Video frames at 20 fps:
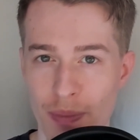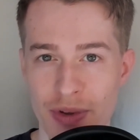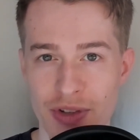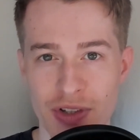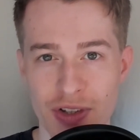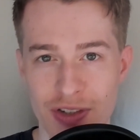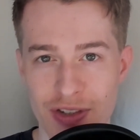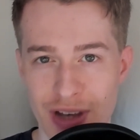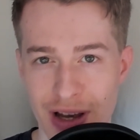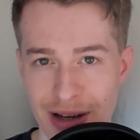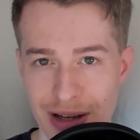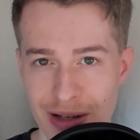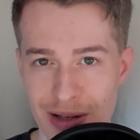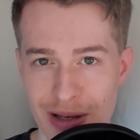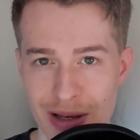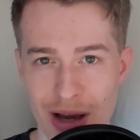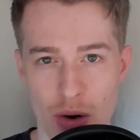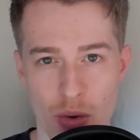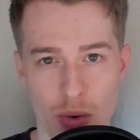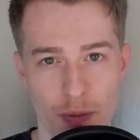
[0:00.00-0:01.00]
society,
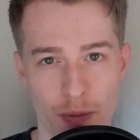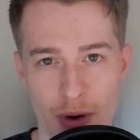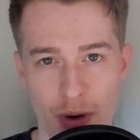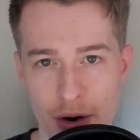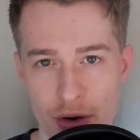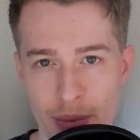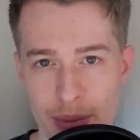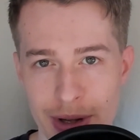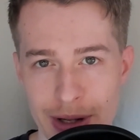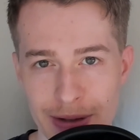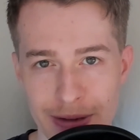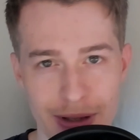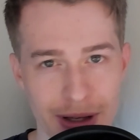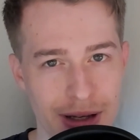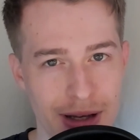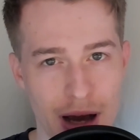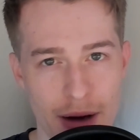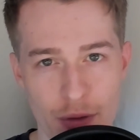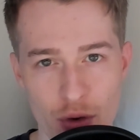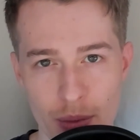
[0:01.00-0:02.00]
our environment, the
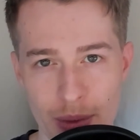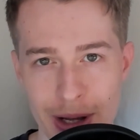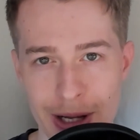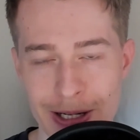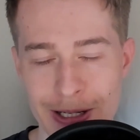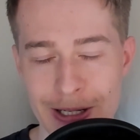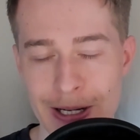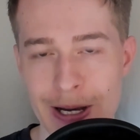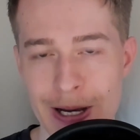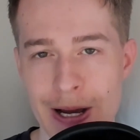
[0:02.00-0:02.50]
government,